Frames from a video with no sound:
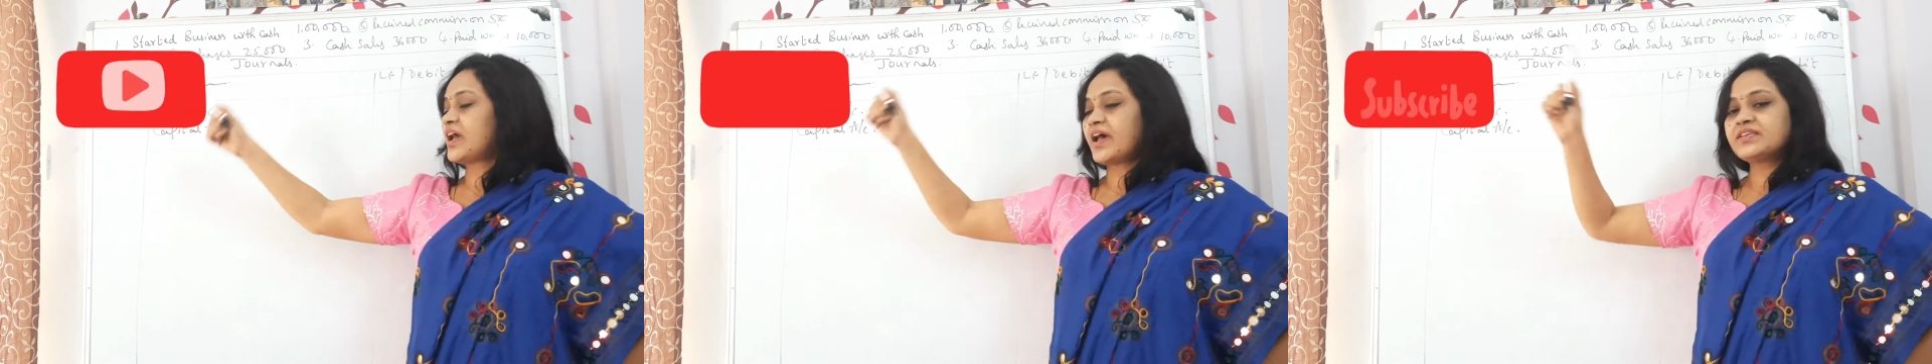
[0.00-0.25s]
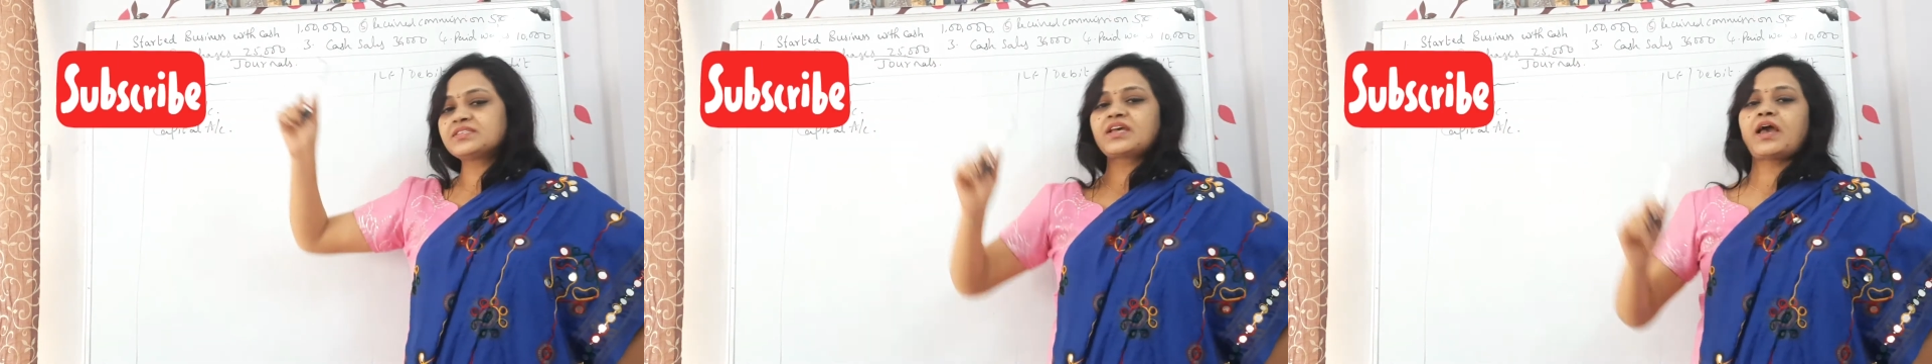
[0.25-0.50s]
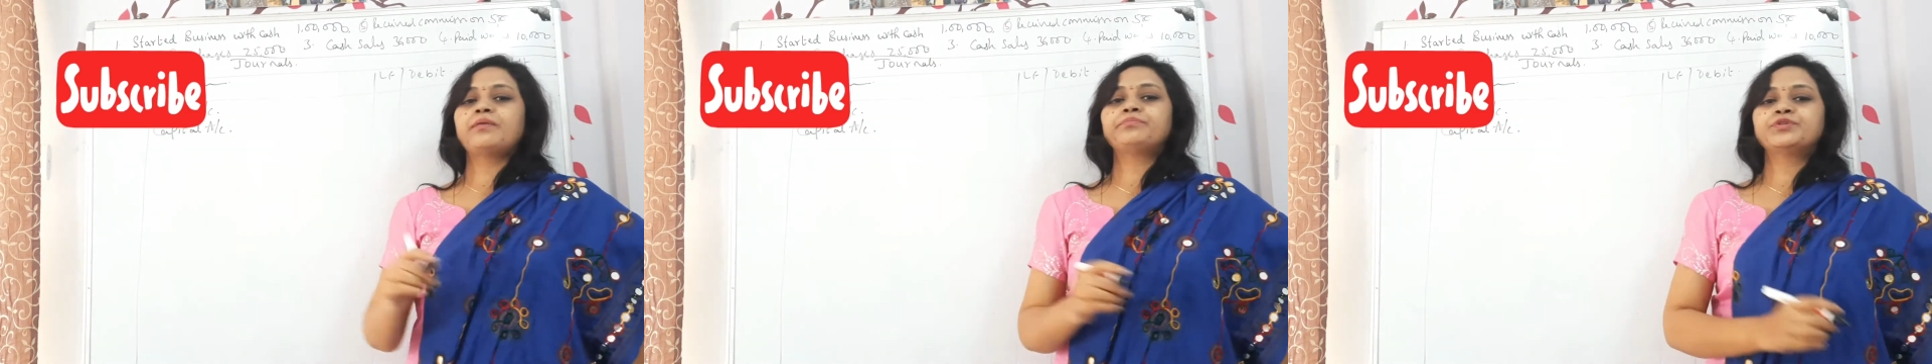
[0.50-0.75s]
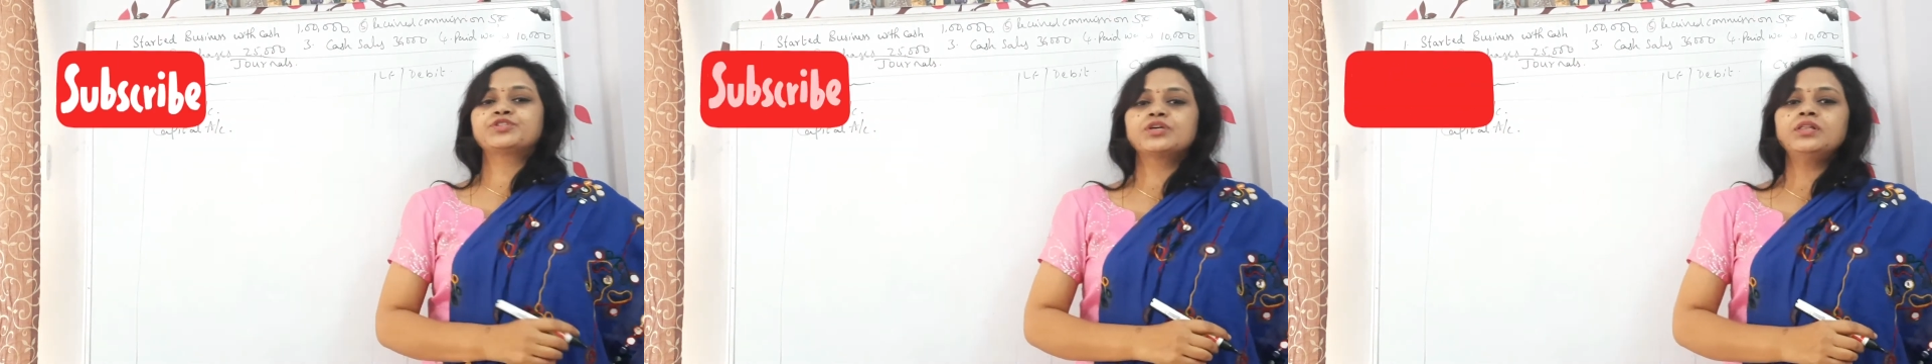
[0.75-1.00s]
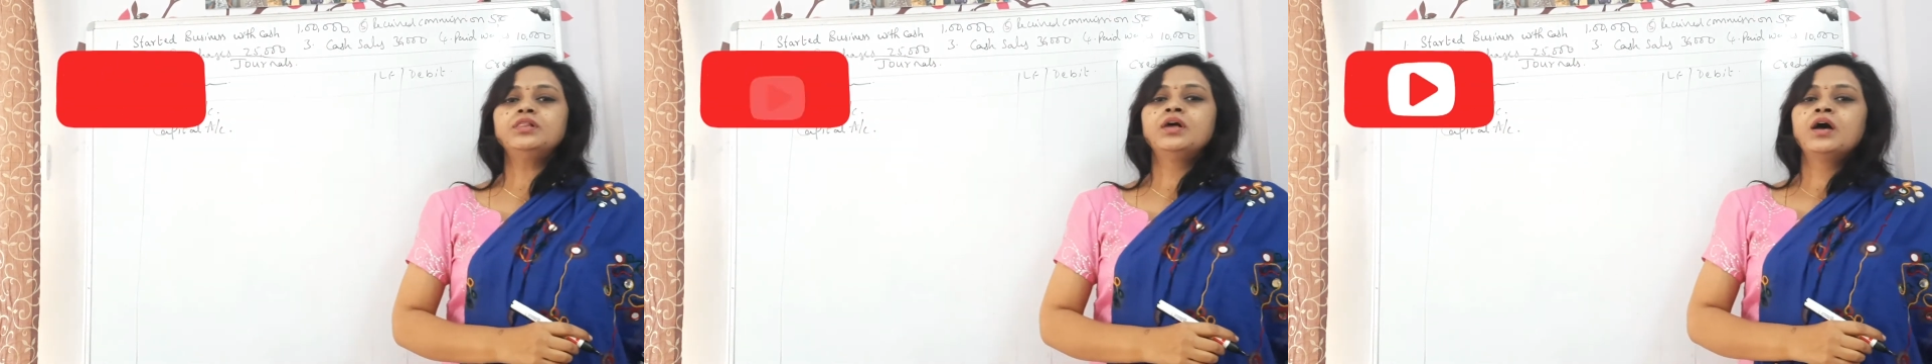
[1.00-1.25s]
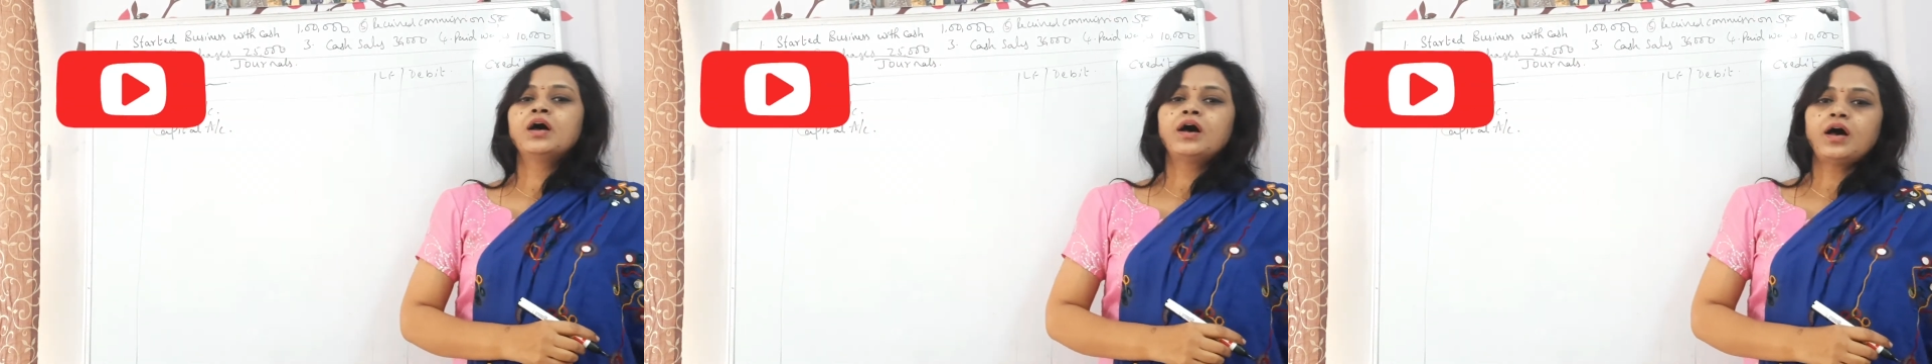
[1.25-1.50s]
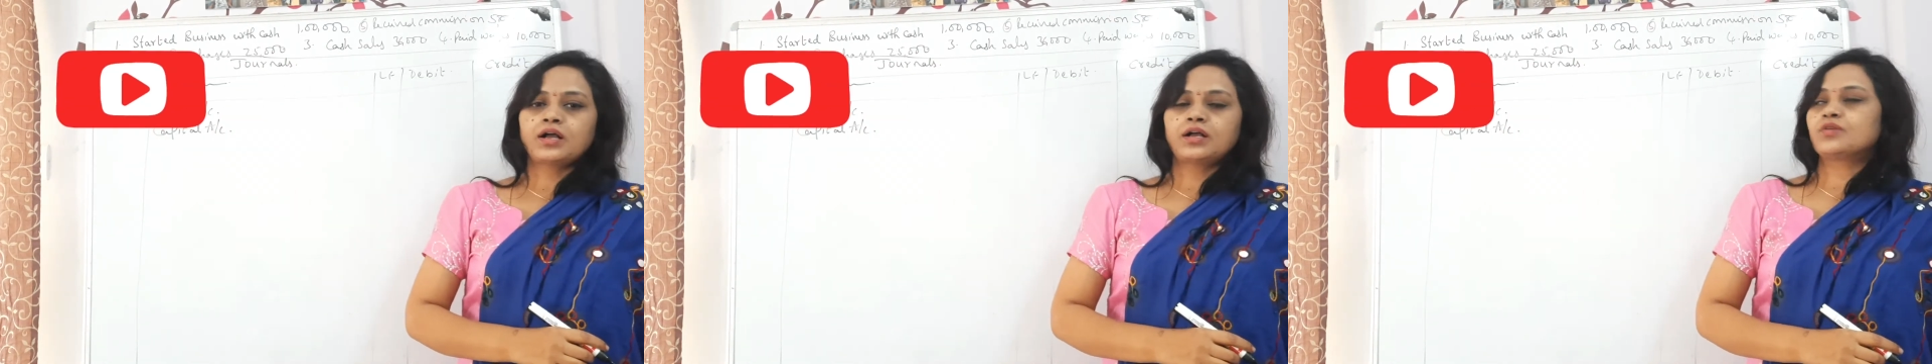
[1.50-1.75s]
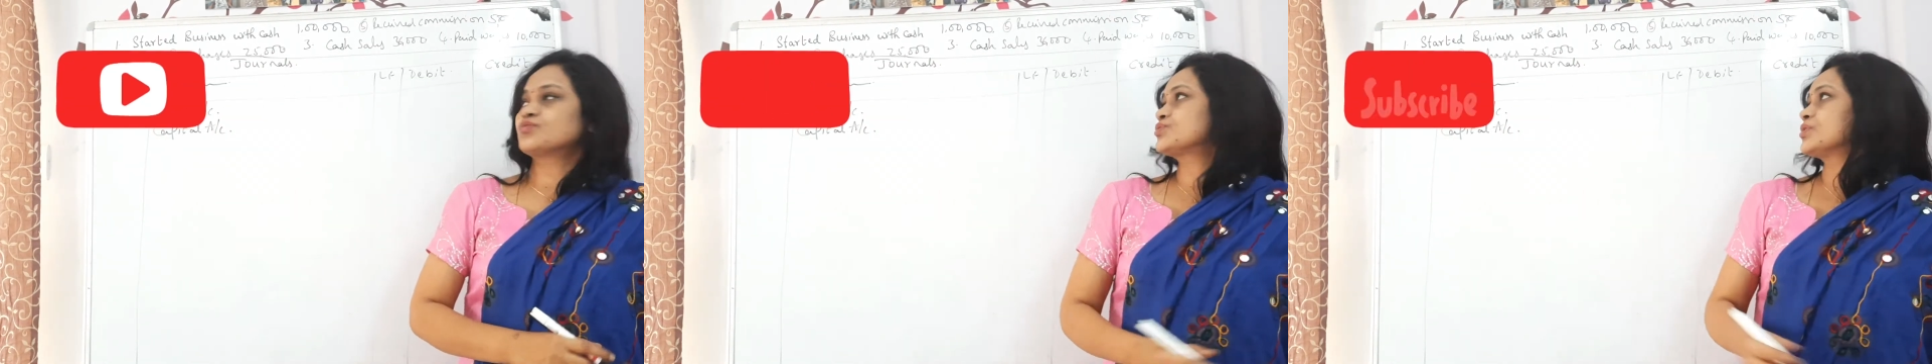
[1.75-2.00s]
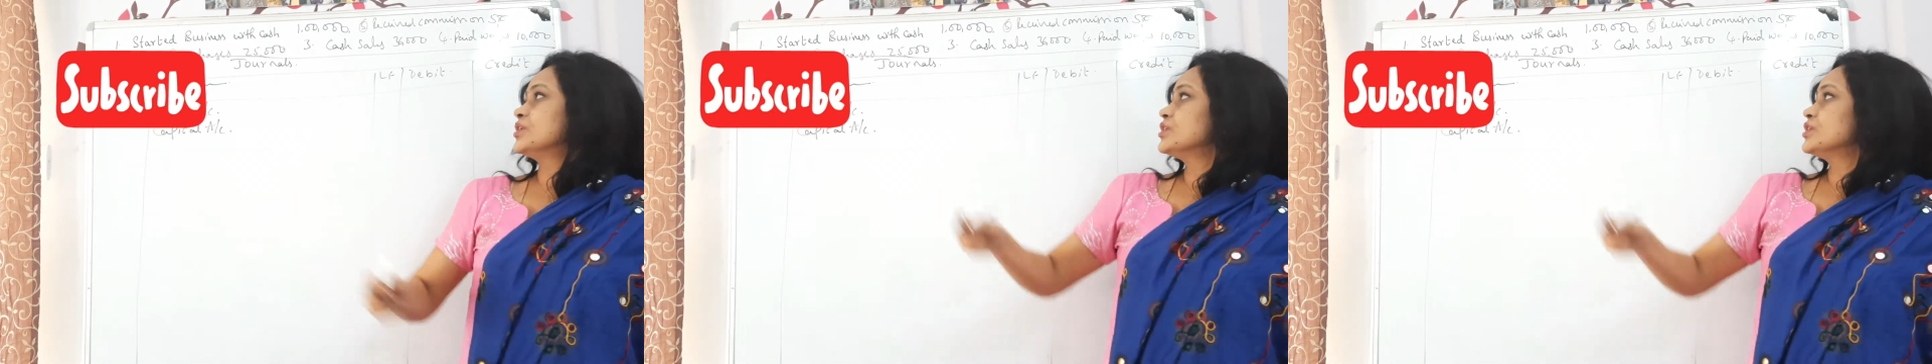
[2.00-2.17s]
as capital account.